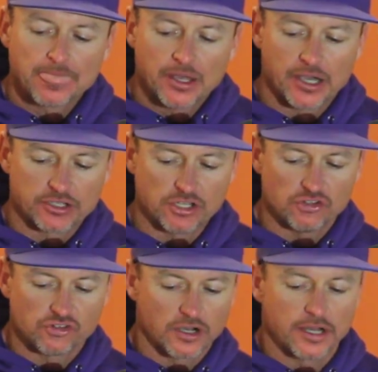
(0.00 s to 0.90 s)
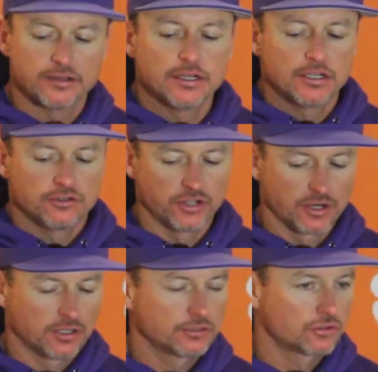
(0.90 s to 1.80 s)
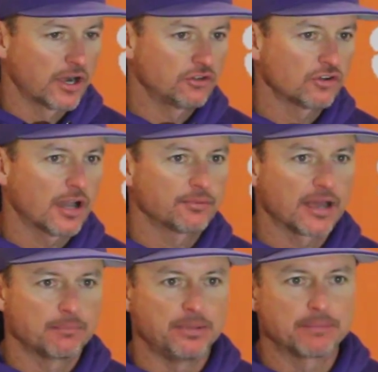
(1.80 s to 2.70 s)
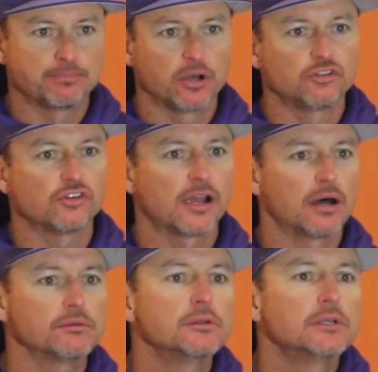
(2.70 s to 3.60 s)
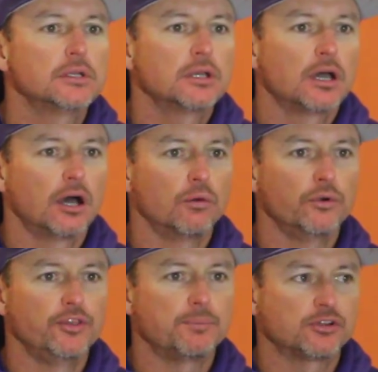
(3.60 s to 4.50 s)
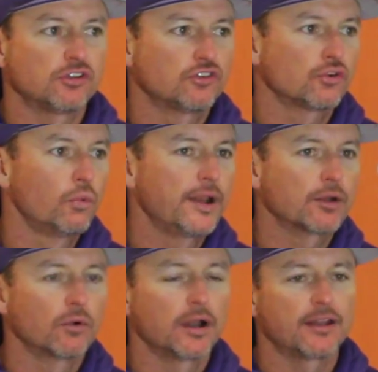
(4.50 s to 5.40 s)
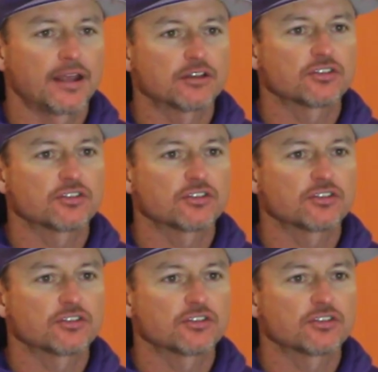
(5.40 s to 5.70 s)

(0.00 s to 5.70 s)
Keyshawn did a great job. Got a big punch out with the potential winning run at that